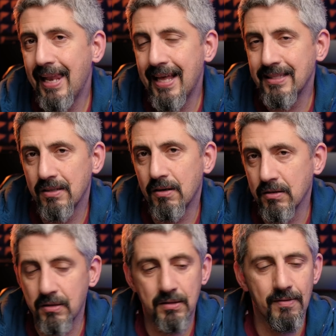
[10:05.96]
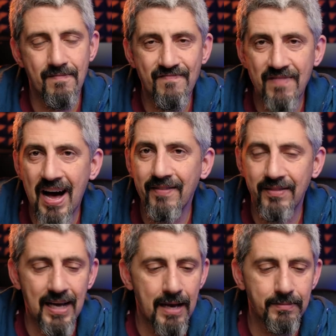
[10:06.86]
lens costs
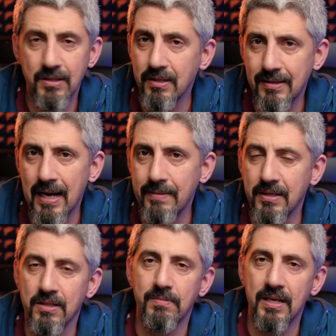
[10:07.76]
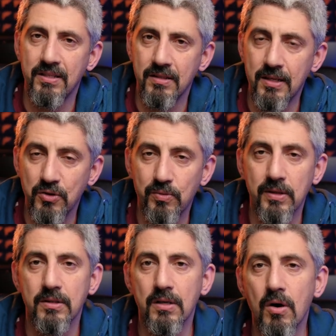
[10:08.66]
5 times, 6 times as much as this
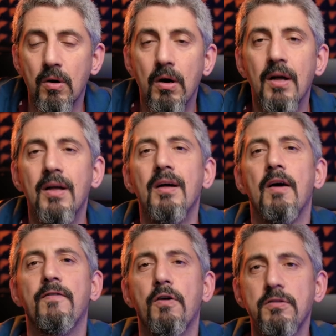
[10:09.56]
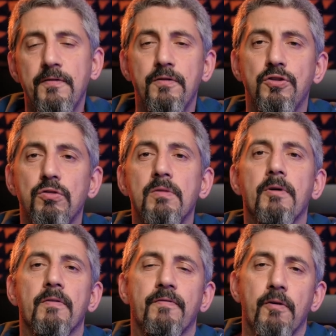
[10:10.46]
one. So, of course, if you're shooting
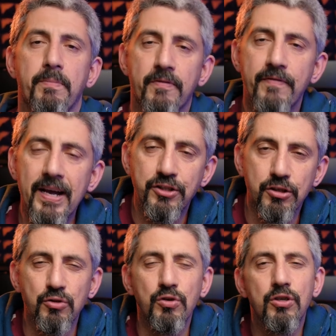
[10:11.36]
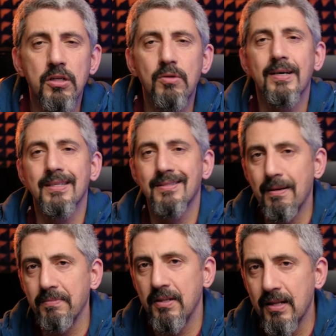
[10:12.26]
for perfection, you're gonna look at
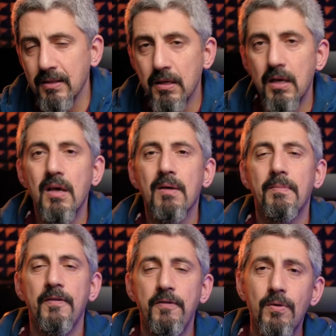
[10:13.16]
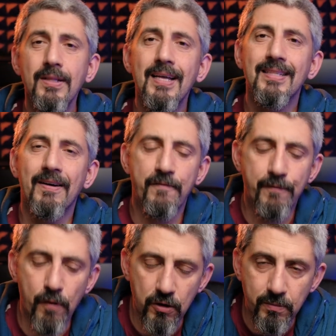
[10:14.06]
something else. But if you want an
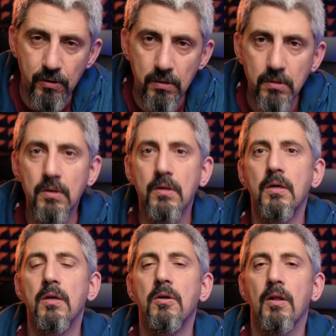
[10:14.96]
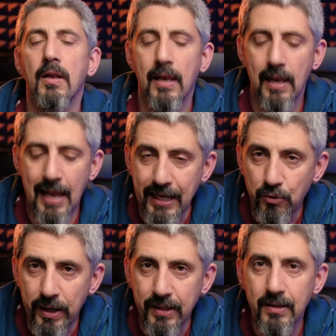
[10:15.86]
affordable,
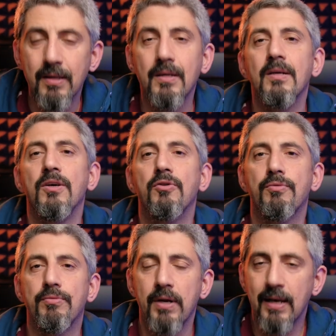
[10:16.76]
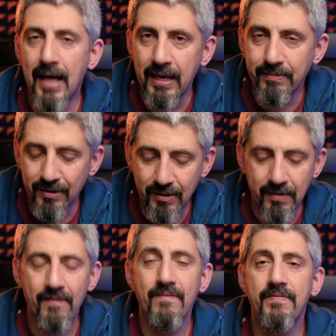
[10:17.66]
lightweight, reliable,
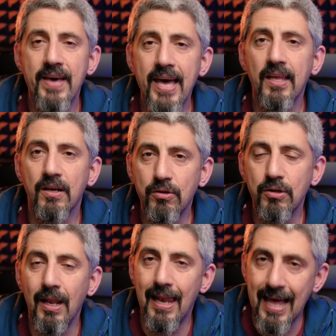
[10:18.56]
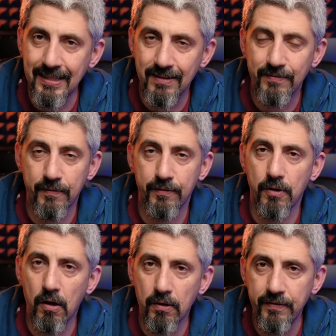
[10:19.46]
very good lens for
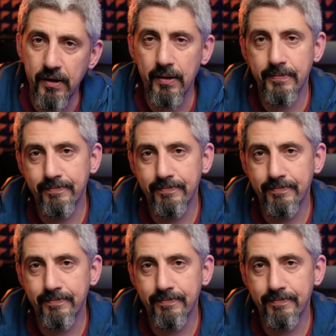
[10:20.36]
photography,